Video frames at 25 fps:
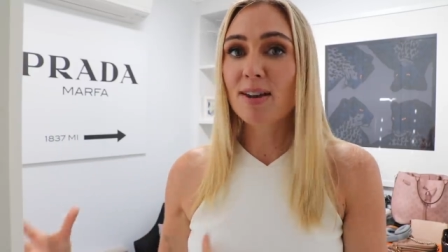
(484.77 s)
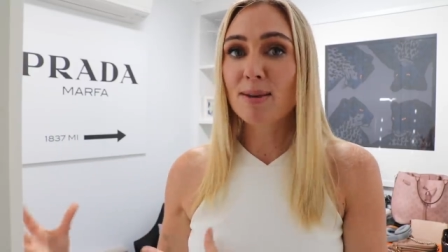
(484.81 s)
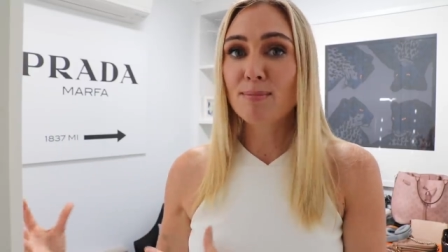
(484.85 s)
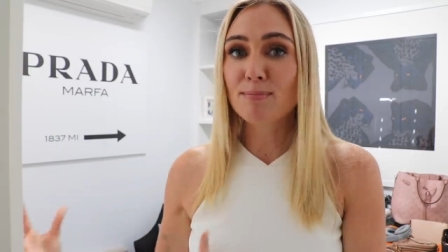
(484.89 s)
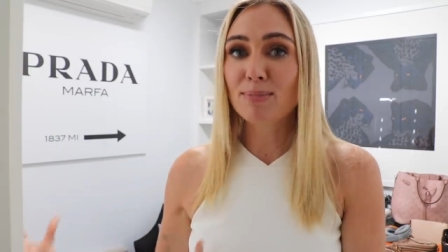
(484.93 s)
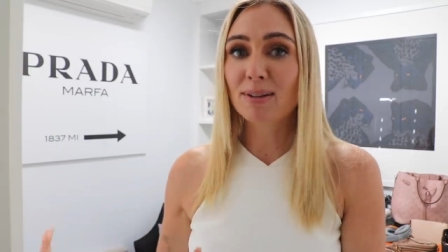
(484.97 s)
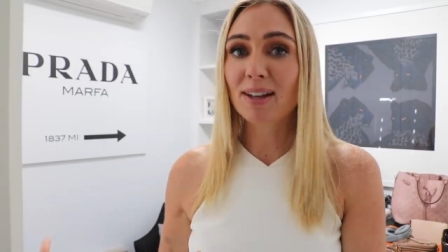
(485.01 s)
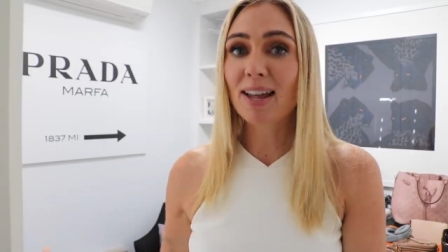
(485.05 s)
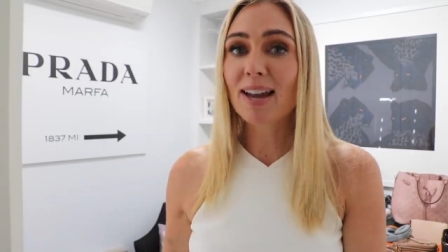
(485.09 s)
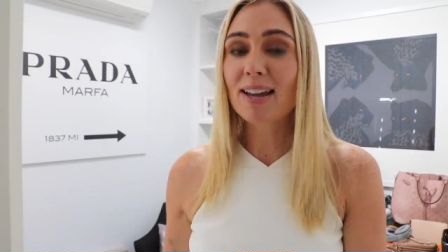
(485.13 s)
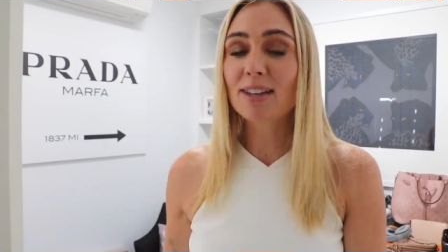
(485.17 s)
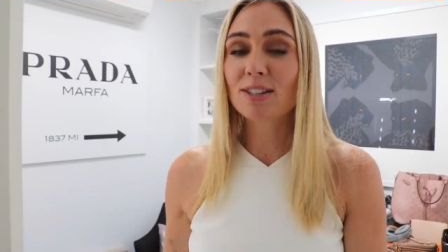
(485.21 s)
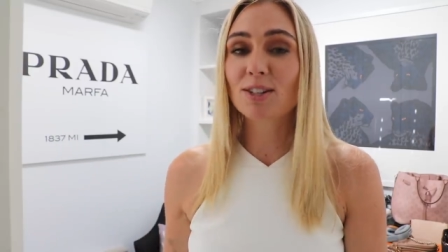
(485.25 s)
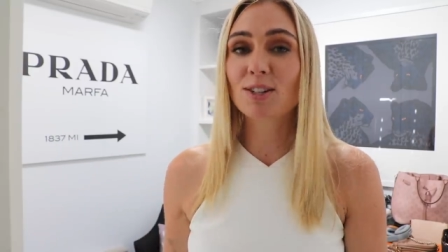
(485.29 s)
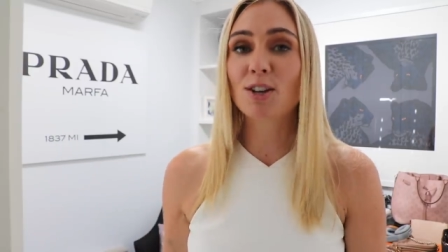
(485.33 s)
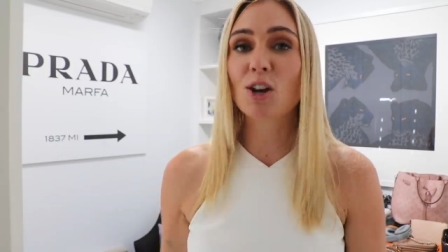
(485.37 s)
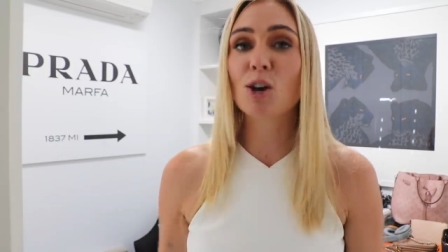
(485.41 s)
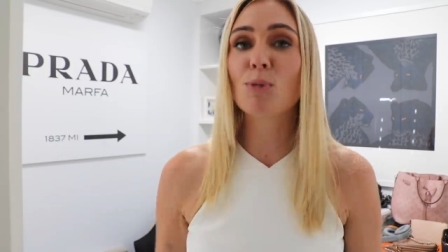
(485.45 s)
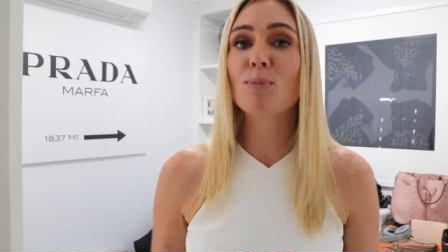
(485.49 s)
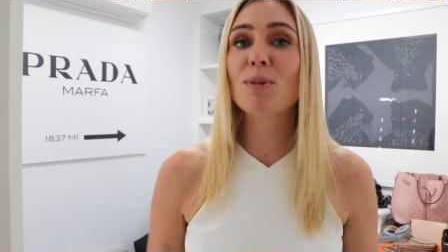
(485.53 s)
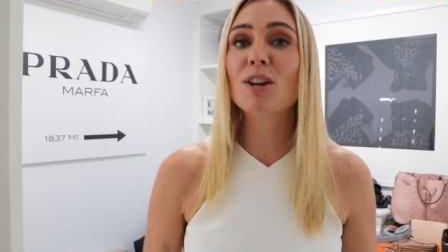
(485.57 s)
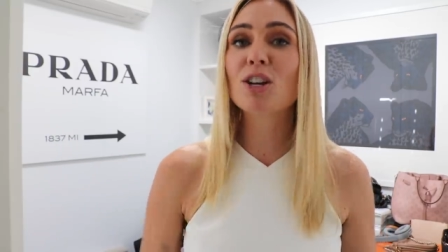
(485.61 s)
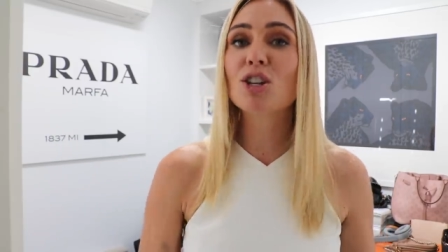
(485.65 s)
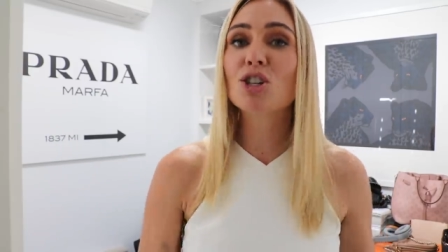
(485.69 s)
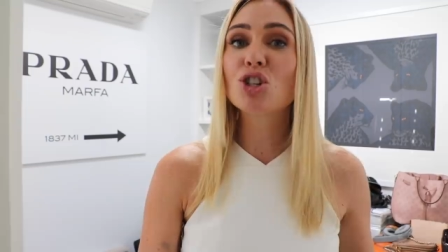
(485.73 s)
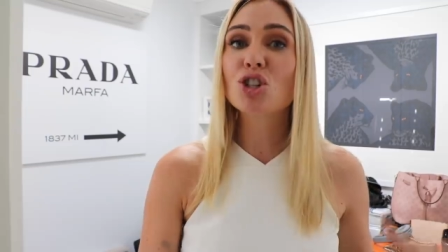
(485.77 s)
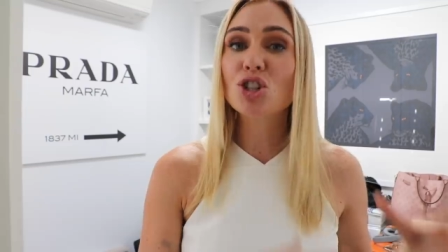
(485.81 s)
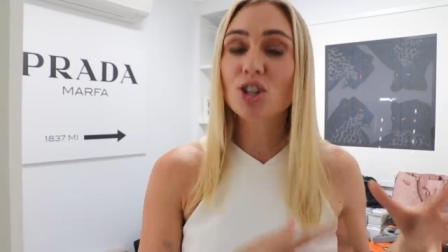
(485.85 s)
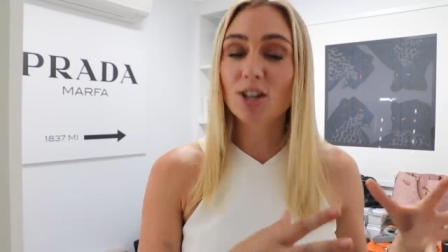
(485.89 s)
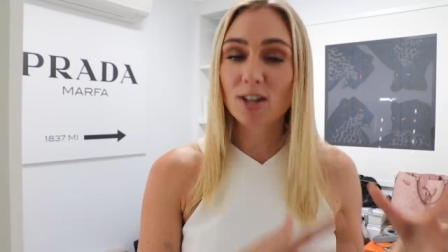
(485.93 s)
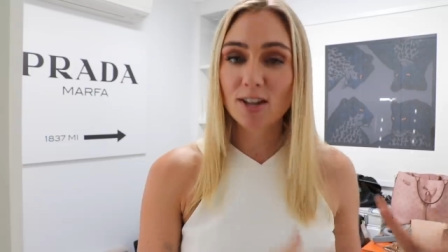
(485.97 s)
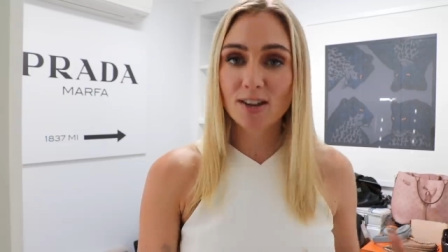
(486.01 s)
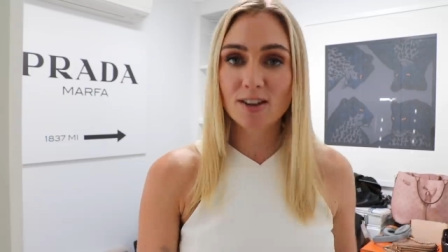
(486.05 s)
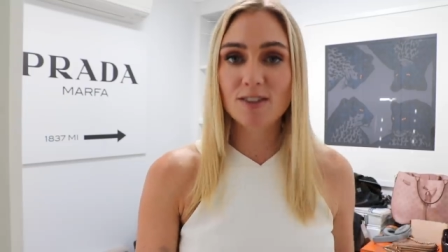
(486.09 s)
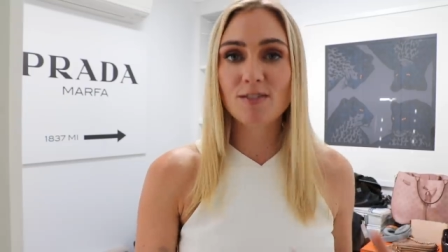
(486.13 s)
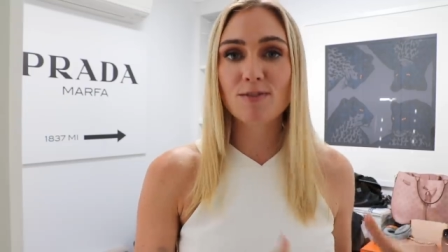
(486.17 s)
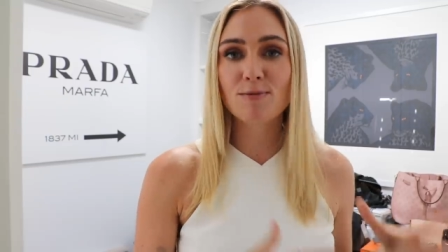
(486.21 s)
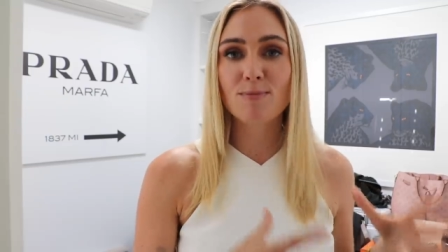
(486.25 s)
in place to help me
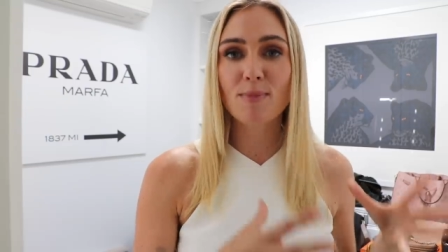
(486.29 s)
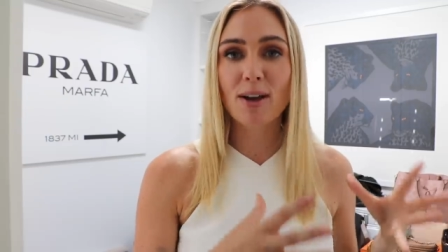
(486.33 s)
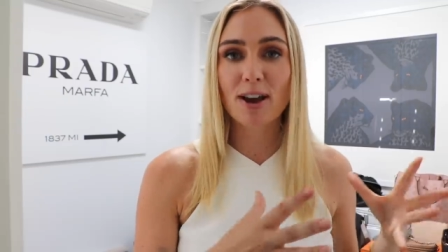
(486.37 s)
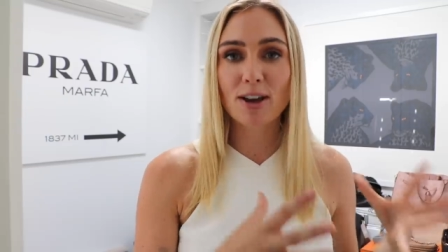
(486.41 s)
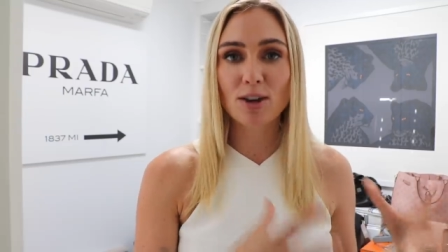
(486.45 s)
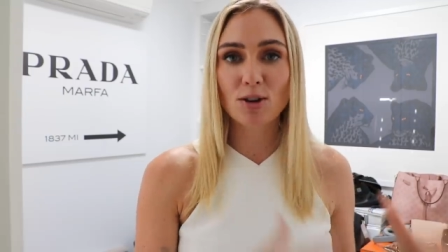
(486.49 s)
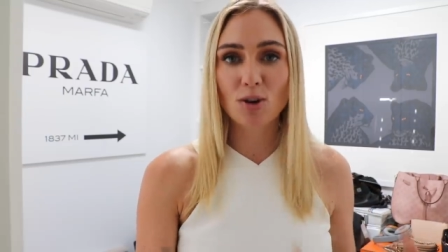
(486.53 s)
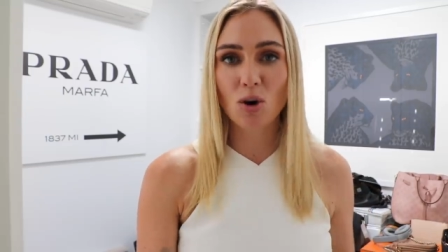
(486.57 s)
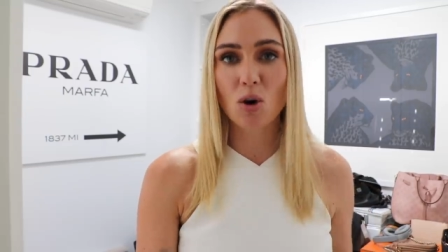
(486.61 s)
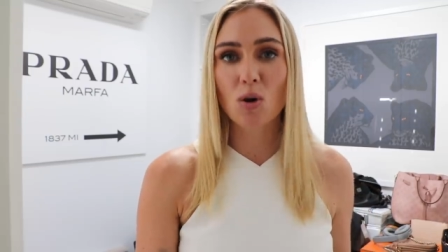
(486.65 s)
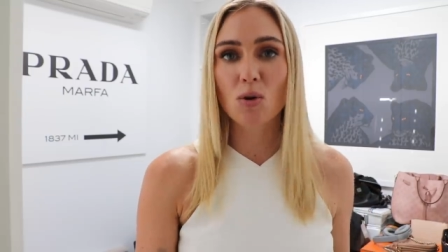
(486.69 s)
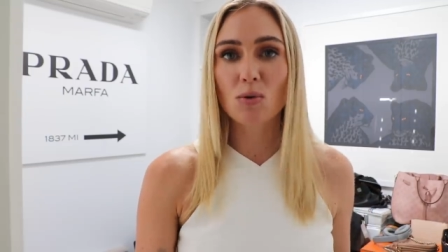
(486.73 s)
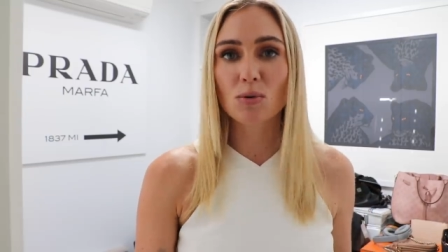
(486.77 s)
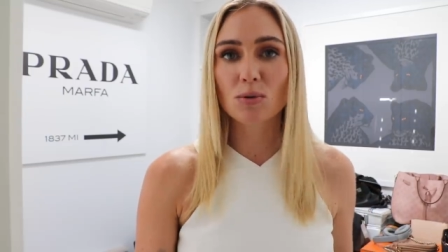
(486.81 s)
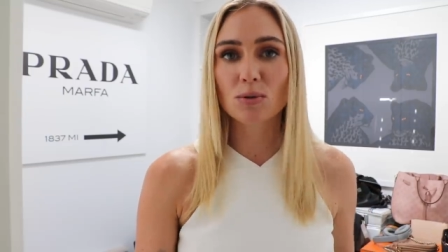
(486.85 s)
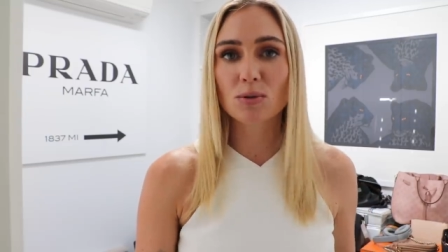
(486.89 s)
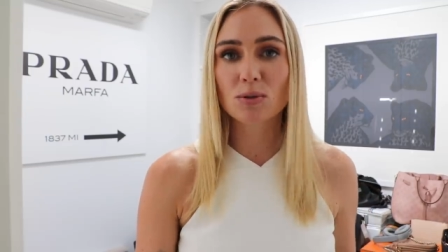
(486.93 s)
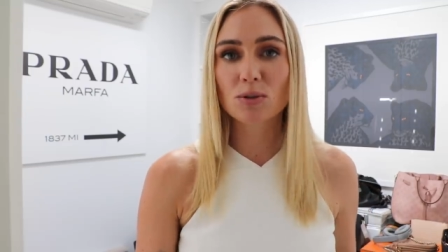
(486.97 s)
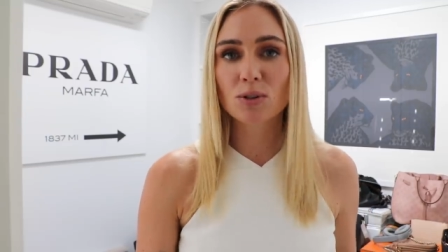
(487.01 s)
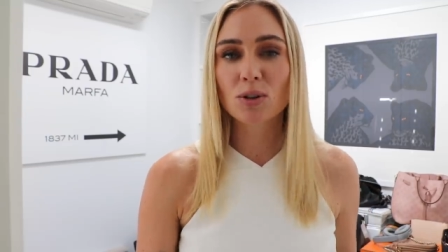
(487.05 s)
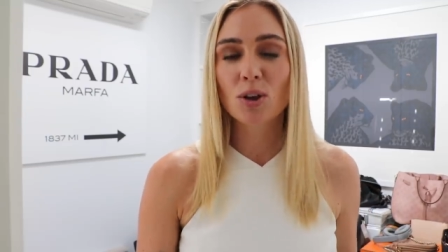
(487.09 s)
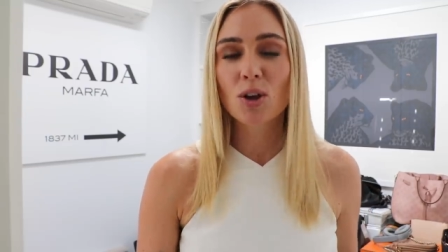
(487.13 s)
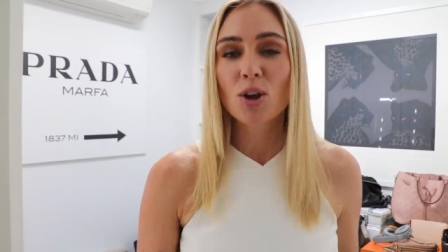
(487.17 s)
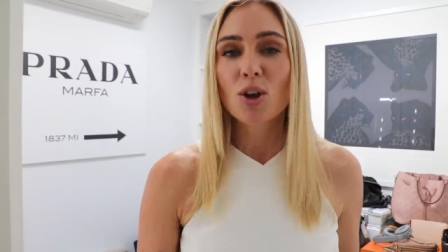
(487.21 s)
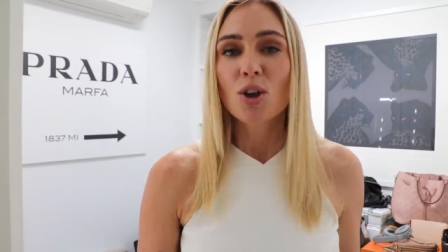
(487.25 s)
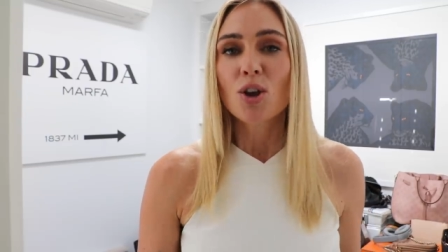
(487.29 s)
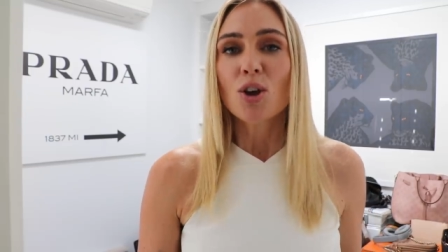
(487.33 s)
achieve my goals.